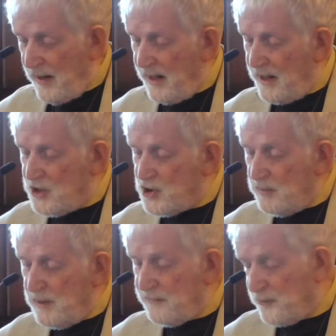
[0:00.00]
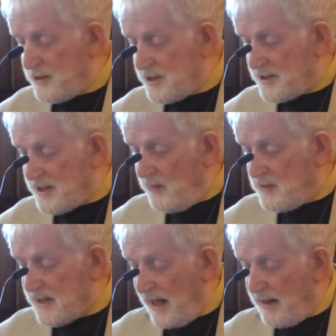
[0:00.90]
in Germany, for instance, they
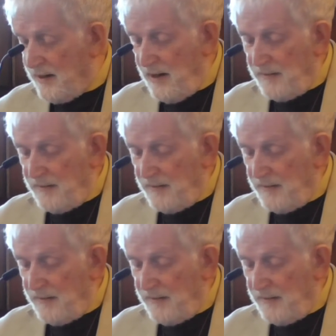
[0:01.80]
were saying